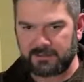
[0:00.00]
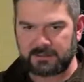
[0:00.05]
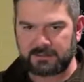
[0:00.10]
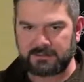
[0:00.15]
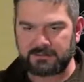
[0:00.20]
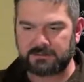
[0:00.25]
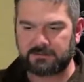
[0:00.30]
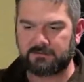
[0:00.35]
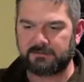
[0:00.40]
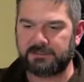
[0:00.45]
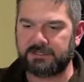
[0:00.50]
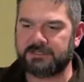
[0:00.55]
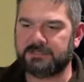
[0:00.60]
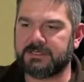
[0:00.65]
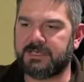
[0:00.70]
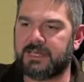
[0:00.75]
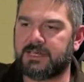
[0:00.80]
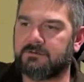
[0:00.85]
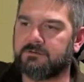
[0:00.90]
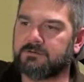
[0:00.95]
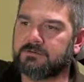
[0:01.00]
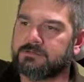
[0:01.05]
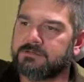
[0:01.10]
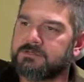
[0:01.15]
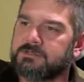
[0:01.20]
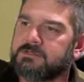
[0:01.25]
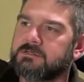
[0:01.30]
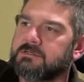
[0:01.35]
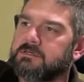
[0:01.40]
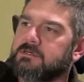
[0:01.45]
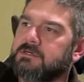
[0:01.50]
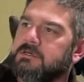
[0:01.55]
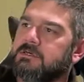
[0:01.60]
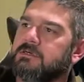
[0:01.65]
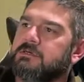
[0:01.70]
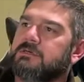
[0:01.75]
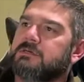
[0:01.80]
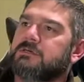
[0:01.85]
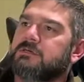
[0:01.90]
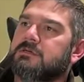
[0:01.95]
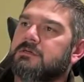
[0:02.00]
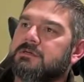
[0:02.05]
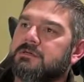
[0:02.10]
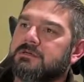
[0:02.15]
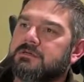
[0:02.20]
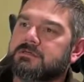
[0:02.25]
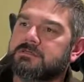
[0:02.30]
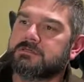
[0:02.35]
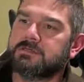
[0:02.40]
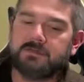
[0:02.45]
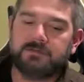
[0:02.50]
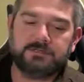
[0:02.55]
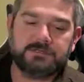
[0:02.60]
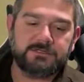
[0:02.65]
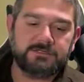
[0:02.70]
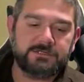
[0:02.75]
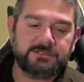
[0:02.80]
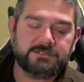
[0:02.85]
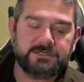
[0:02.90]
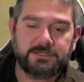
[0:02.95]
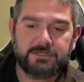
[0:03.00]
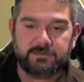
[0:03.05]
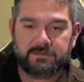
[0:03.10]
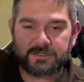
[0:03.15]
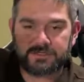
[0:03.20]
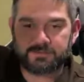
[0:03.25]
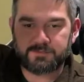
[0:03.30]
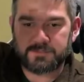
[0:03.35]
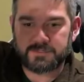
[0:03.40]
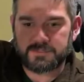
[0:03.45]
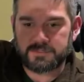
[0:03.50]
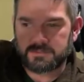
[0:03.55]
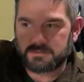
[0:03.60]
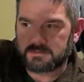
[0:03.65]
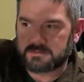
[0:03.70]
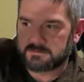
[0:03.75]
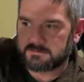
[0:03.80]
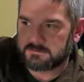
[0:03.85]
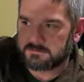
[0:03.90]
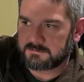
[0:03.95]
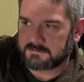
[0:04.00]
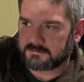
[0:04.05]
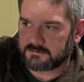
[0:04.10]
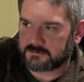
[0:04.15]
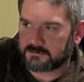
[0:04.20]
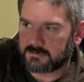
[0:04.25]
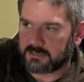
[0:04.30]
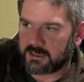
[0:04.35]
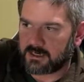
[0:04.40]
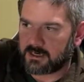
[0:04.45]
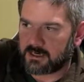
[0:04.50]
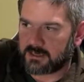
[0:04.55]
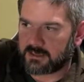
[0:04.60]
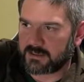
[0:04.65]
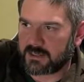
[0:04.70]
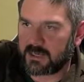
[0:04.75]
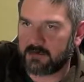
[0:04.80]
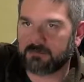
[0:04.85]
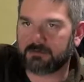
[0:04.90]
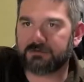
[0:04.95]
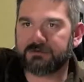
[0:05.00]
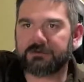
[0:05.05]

So with these cables, so this is just the USB cable.